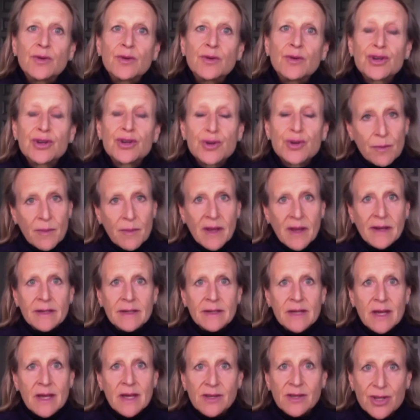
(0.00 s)
to do a
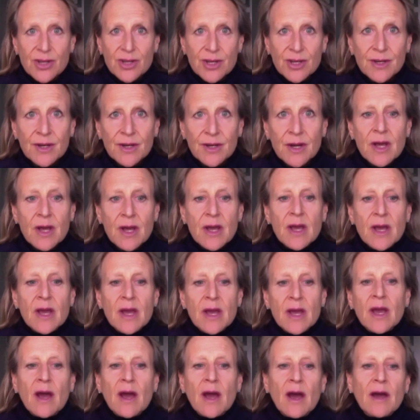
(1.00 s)
short meditation.
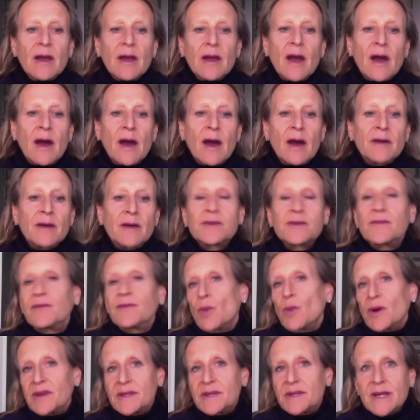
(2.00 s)

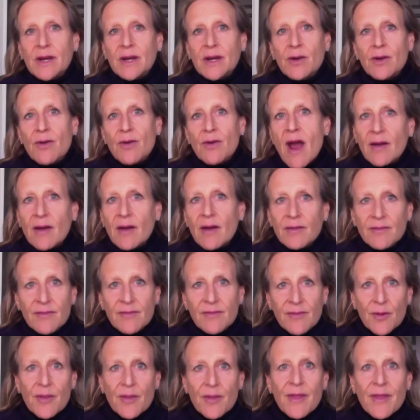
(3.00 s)
So if you want to stick
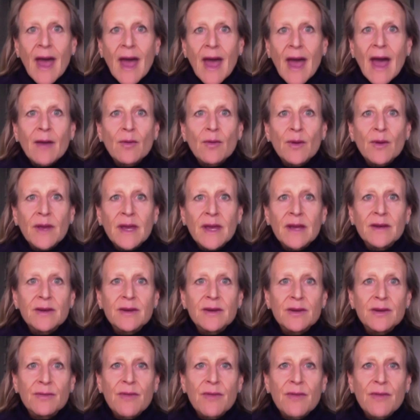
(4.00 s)
around for that,
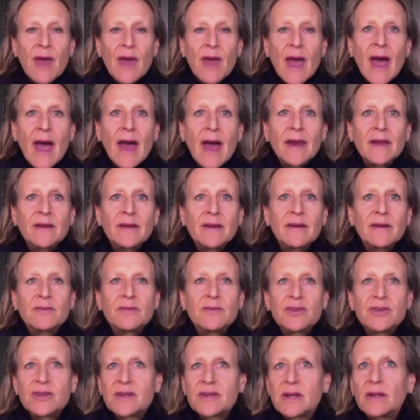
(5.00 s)
we can do that.
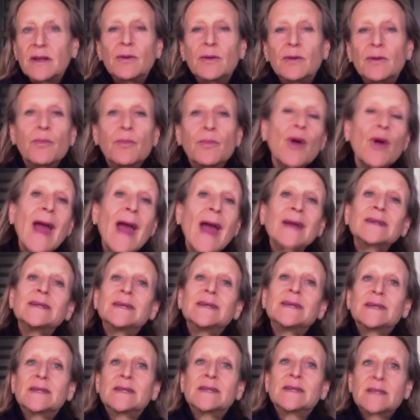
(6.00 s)
And just a little
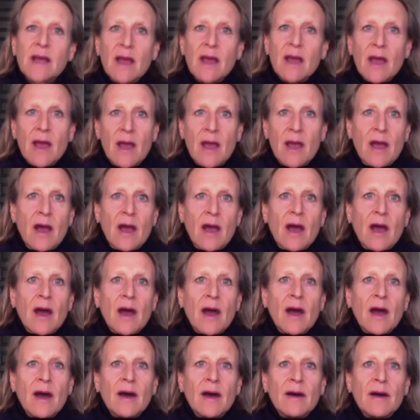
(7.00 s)
practice
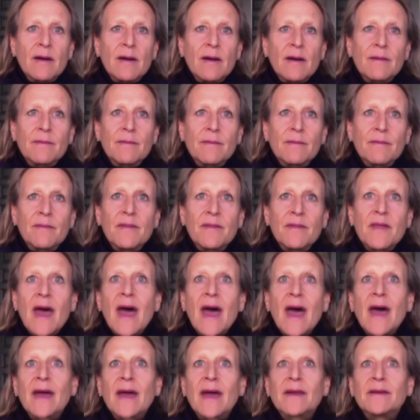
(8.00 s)

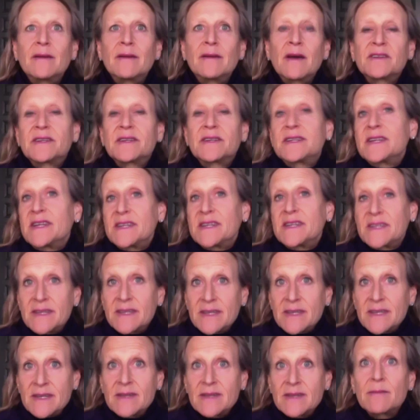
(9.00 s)
that
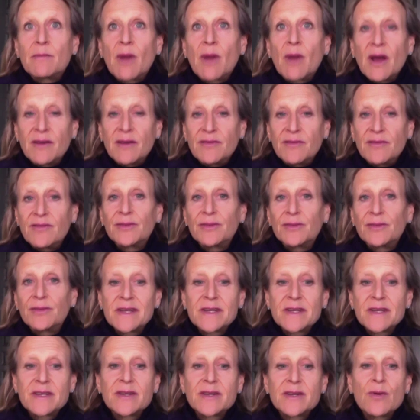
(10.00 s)
assists mindfulness.
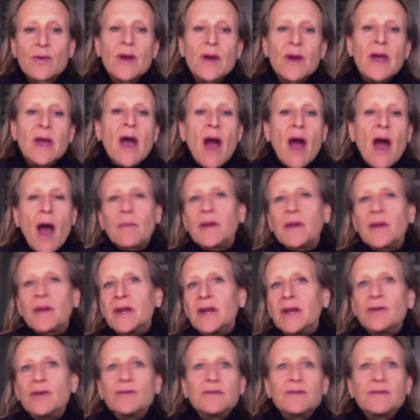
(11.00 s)
So I'm going to
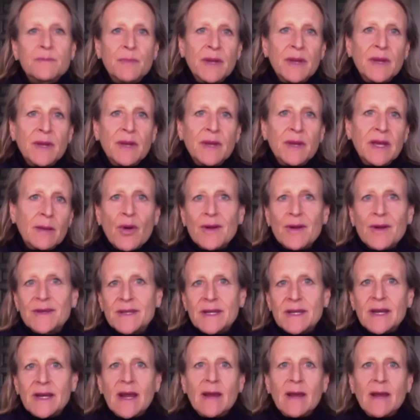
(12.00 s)
use being
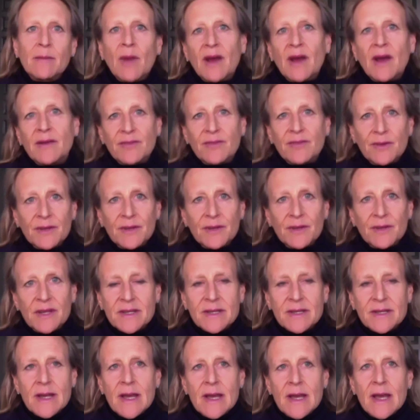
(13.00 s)
present and mindfulness
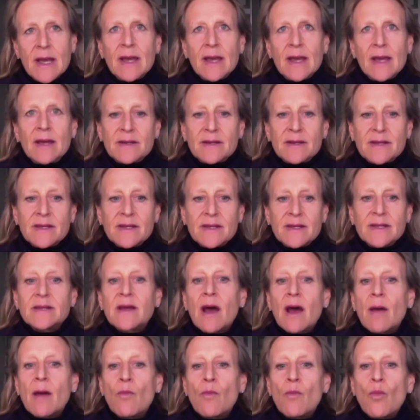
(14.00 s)

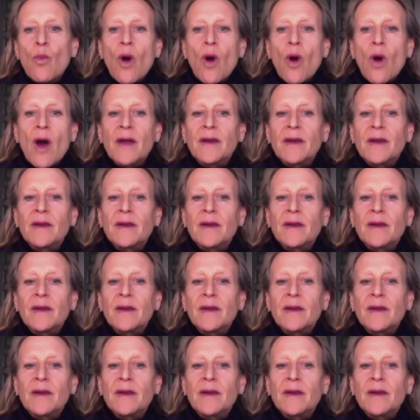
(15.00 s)
somewhat